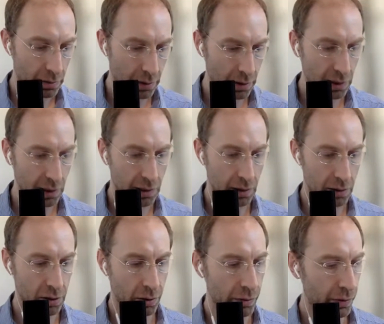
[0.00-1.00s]
I'll say till
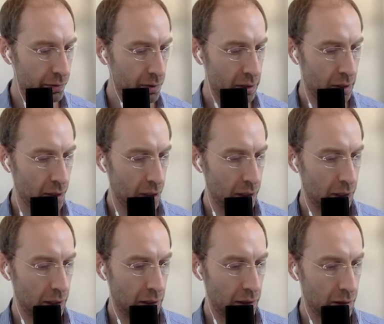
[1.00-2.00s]

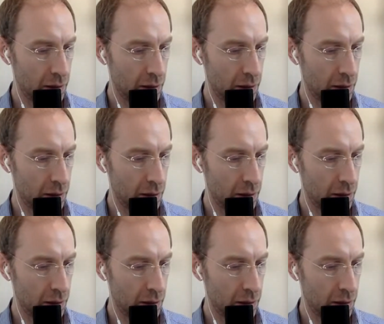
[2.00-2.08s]
2:15